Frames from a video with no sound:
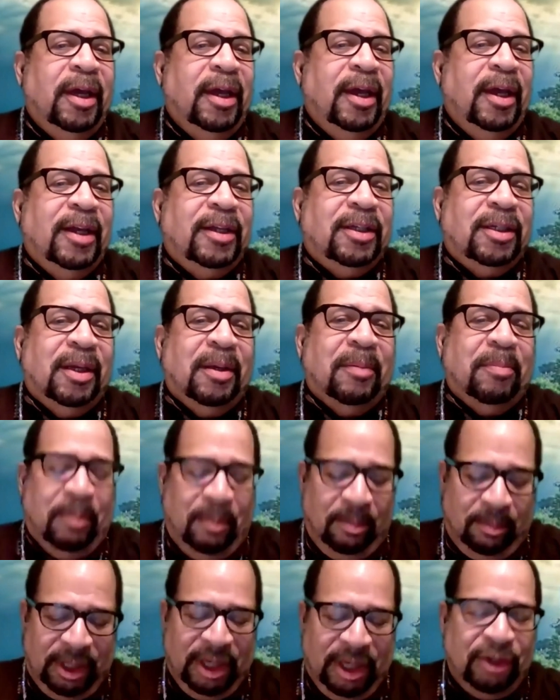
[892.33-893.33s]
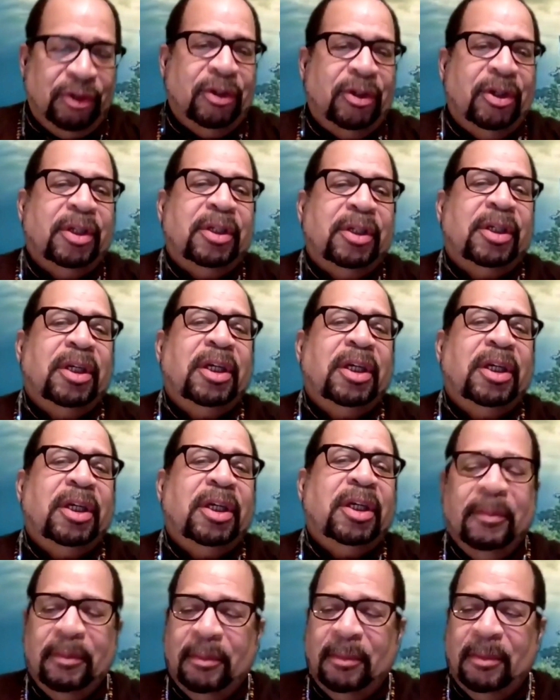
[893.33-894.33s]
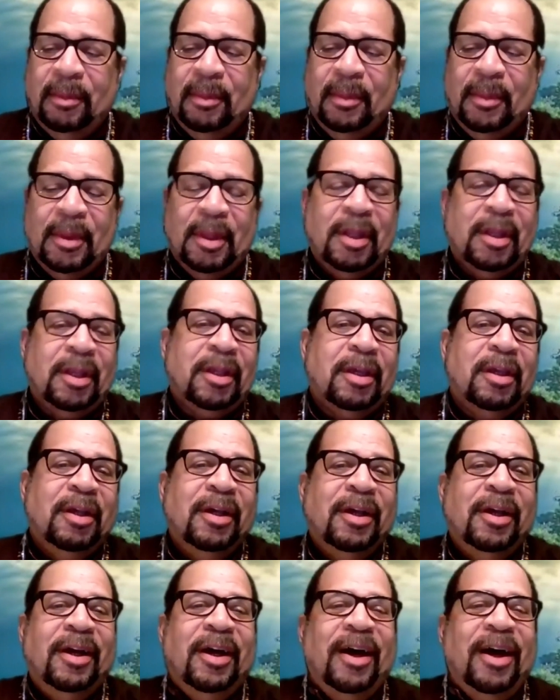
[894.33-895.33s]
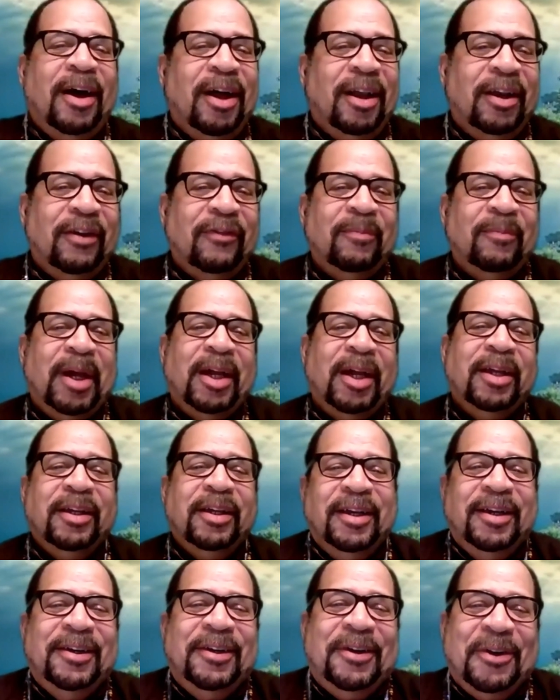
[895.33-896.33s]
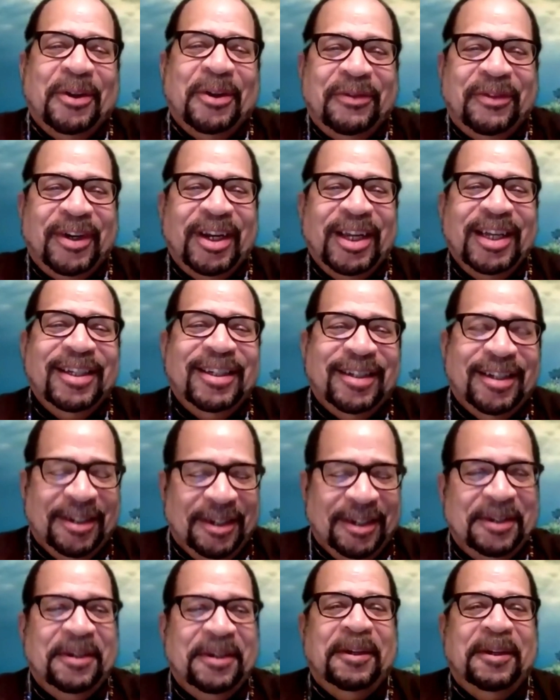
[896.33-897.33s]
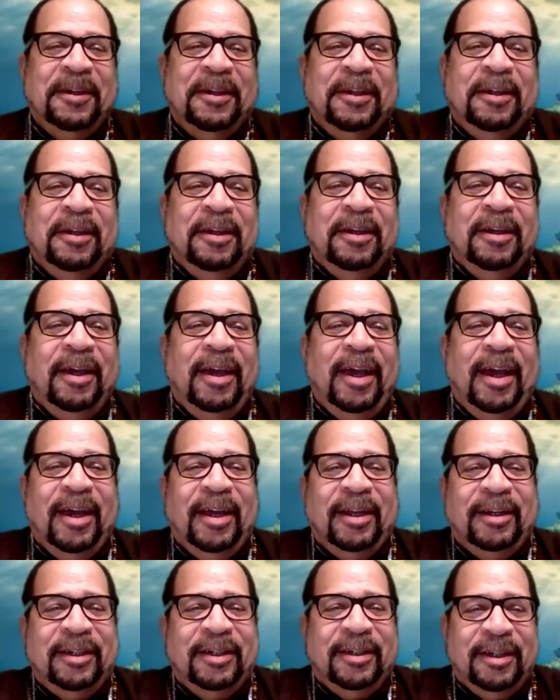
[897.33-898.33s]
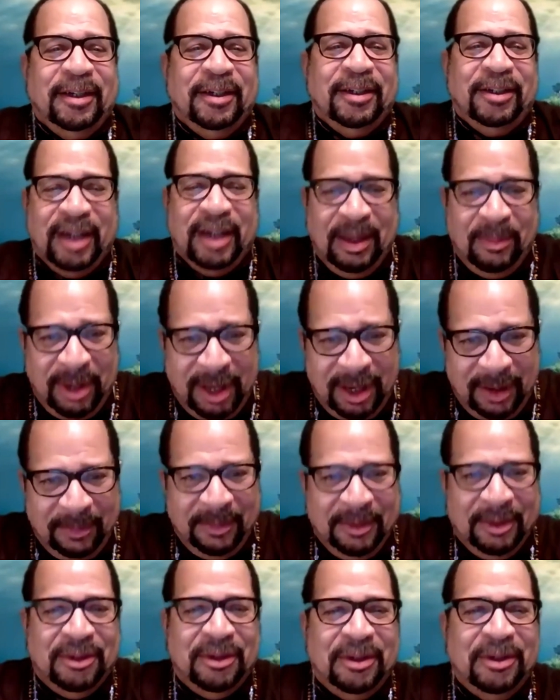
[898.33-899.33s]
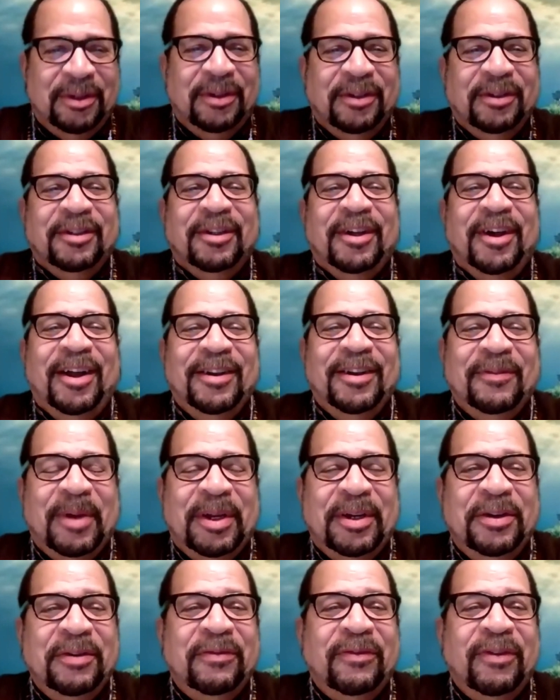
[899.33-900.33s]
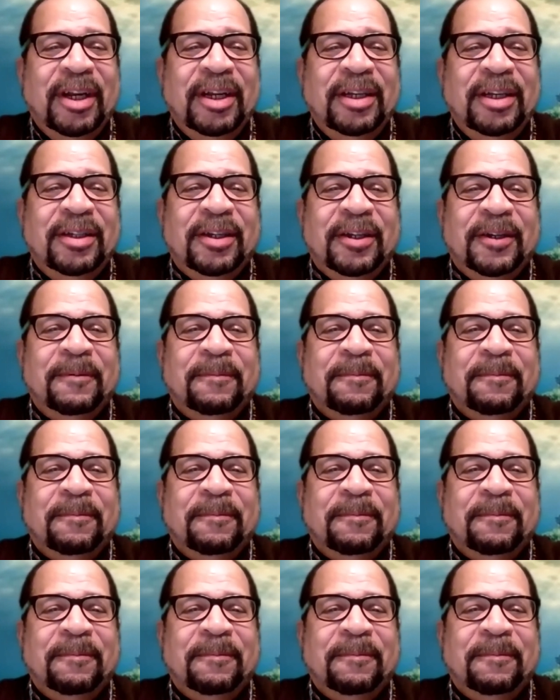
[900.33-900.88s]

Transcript: It's a pleasure to see all of my old friends, and Jai Bhim to all of my new friends.